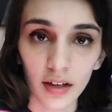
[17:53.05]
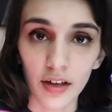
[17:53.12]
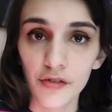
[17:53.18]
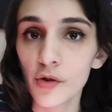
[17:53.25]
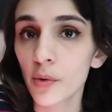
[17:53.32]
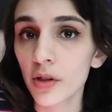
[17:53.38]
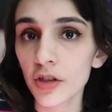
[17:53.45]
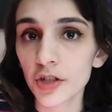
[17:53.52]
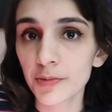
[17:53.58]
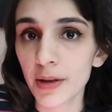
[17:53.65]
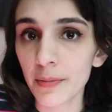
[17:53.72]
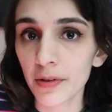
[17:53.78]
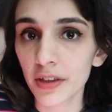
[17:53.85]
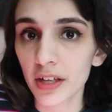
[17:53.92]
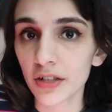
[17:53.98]
If you're one of those
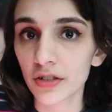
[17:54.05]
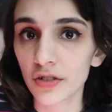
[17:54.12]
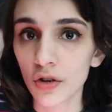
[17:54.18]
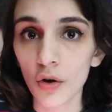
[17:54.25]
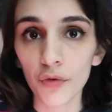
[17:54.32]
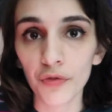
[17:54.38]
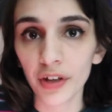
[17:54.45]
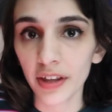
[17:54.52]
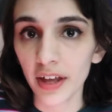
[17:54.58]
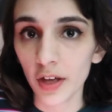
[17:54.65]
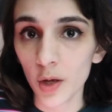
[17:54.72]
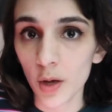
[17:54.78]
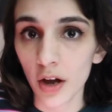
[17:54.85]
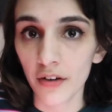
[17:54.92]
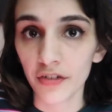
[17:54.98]
people that don't feel like
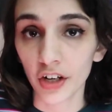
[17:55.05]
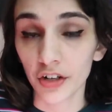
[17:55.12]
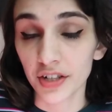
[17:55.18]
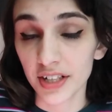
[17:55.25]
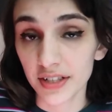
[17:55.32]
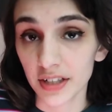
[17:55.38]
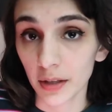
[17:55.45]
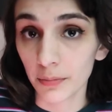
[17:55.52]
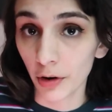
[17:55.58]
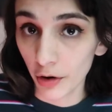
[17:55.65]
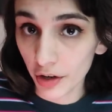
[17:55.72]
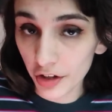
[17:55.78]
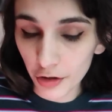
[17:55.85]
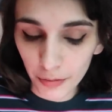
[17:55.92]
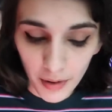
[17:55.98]
you have an artistic
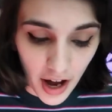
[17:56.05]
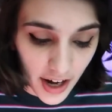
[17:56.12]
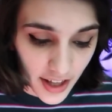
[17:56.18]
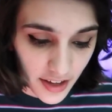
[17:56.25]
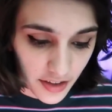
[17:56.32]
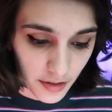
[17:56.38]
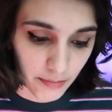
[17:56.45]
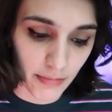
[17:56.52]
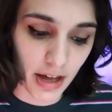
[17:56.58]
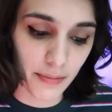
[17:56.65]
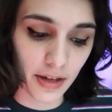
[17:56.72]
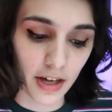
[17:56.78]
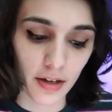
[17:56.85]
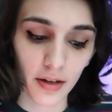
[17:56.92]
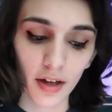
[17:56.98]
bone in your body, then
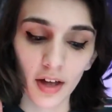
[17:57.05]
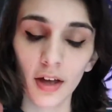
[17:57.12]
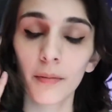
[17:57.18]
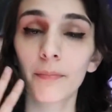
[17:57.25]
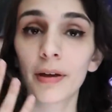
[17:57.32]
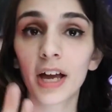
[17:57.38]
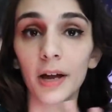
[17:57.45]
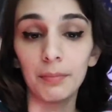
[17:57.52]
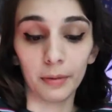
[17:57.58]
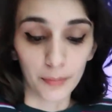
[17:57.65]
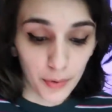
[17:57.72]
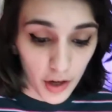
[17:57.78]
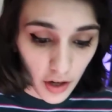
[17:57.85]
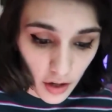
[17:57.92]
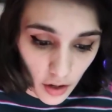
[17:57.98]
maybe pick up a
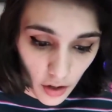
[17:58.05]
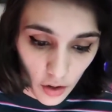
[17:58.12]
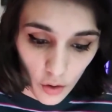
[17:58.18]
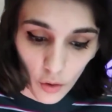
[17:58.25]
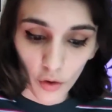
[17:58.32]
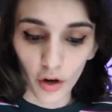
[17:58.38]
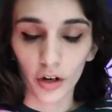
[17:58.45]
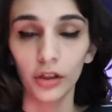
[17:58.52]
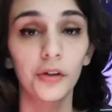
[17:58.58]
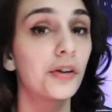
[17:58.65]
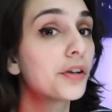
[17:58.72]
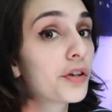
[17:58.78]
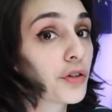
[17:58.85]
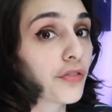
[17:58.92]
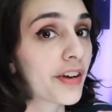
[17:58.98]
book or learn
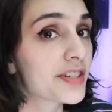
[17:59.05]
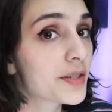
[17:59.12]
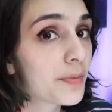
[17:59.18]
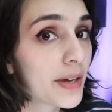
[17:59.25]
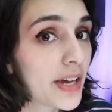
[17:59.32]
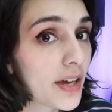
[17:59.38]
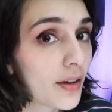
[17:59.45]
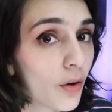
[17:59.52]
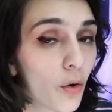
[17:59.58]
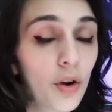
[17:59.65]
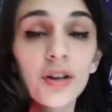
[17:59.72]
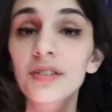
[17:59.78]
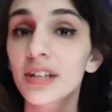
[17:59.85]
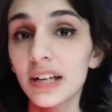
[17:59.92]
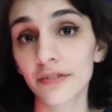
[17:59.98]
a new recipe
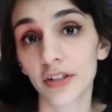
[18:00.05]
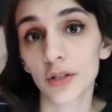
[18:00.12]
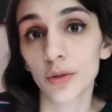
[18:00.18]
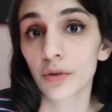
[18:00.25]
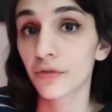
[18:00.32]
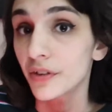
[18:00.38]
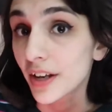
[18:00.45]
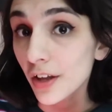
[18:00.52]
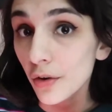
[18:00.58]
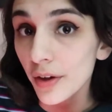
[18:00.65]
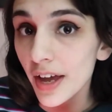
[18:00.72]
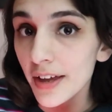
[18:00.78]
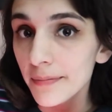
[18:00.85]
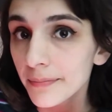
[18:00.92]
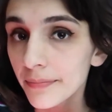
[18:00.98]
or dive a video
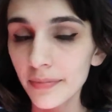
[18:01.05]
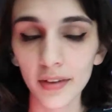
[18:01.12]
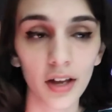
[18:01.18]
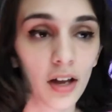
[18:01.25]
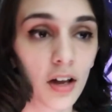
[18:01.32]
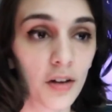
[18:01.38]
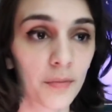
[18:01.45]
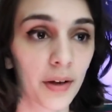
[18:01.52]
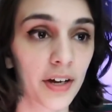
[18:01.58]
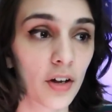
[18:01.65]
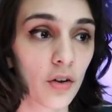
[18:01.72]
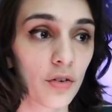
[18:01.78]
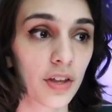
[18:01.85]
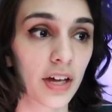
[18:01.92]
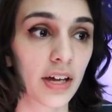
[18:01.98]
game. I
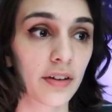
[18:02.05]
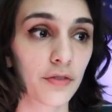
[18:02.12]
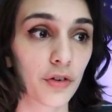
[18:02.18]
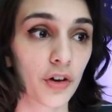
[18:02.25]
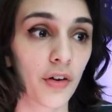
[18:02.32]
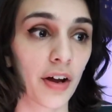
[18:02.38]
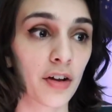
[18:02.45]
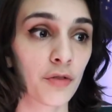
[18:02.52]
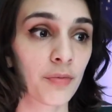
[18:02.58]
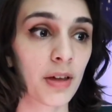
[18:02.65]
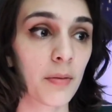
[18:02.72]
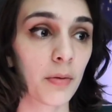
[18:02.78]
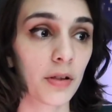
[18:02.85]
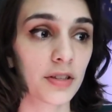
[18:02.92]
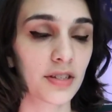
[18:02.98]
know that for creative
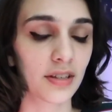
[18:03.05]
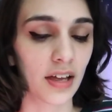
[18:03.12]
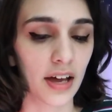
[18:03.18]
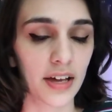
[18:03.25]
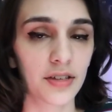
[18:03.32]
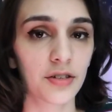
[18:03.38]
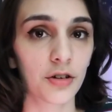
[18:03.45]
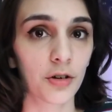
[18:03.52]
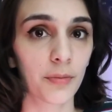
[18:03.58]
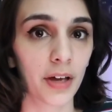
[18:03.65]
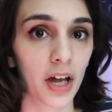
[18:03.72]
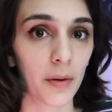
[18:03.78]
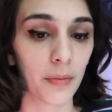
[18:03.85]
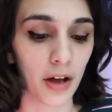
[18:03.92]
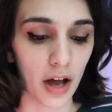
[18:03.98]
people it's a lot easier to
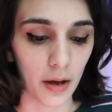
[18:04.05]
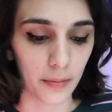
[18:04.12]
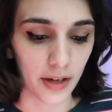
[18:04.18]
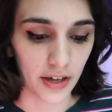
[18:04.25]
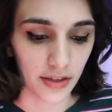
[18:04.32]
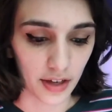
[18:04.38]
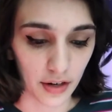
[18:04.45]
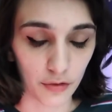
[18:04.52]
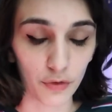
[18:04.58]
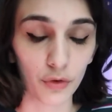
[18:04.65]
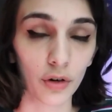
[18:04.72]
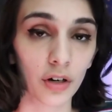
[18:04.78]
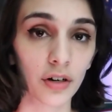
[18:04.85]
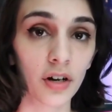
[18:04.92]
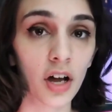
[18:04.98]
pick up a hobby than
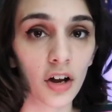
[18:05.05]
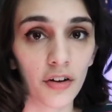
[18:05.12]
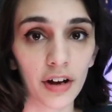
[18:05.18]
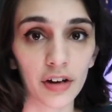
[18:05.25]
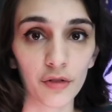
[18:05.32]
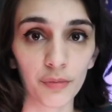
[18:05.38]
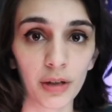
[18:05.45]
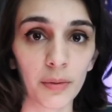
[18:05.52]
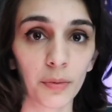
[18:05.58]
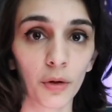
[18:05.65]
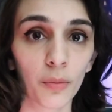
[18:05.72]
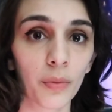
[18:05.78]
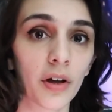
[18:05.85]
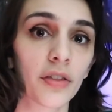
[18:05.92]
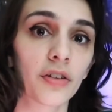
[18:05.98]
for non-creative
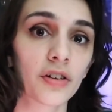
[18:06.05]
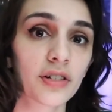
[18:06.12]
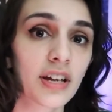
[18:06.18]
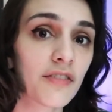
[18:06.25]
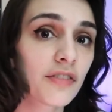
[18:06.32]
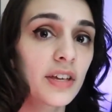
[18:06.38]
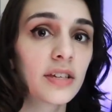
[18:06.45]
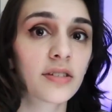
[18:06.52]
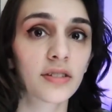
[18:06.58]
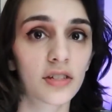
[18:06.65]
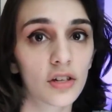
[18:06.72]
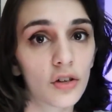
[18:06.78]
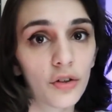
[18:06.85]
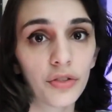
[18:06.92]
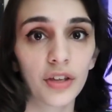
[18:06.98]
people, but there are definitely
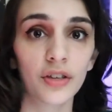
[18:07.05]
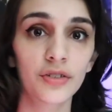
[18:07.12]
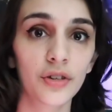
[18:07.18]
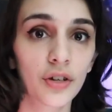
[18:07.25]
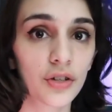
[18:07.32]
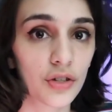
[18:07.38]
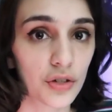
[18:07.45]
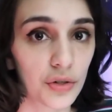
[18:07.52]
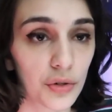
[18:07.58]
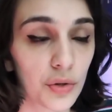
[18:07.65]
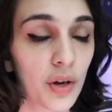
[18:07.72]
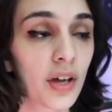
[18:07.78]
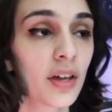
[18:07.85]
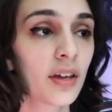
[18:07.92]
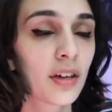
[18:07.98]
still things you can
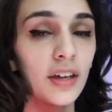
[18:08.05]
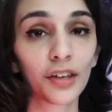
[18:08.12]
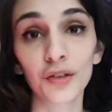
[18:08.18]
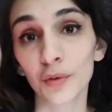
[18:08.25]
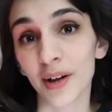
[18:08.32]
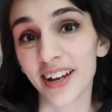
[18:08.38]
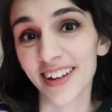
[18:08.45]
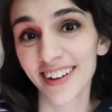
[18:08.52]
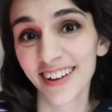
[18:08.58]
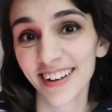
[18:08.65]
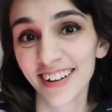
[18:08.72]
do either way.